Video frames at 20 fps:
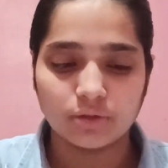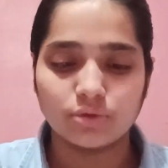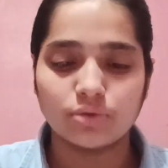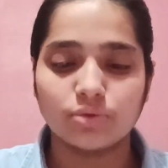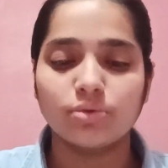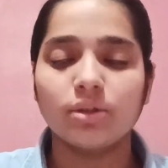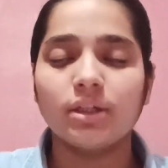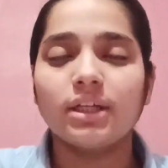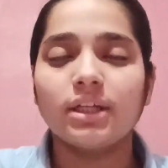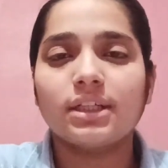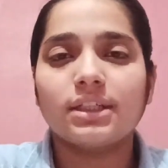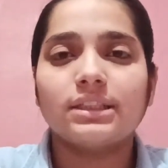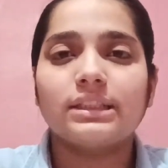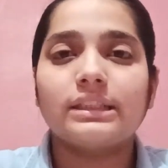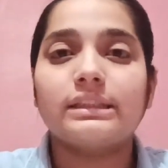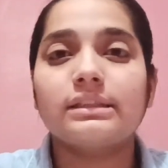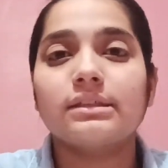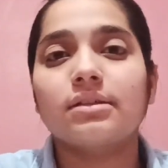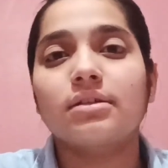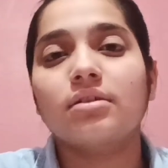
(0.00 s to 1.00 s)
Today
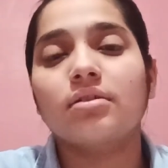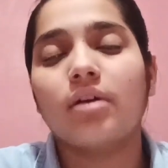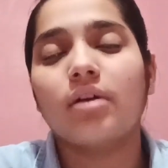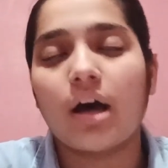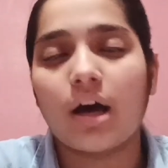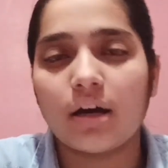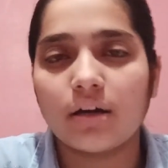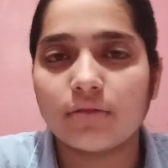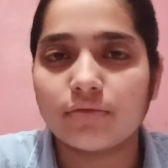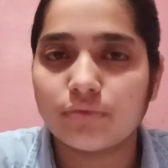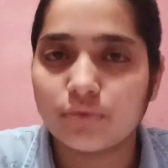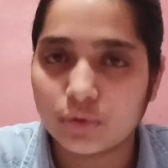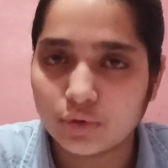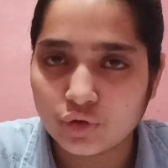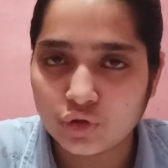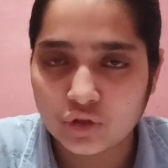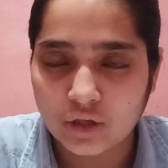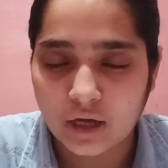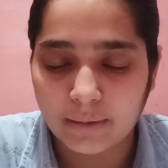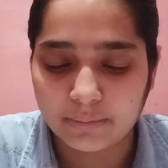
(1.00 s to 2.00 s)
it's our
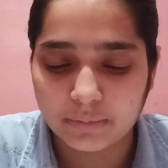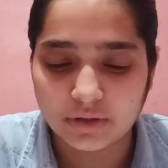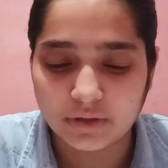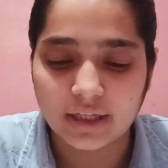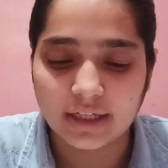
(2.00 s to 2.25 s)
fourth chapter,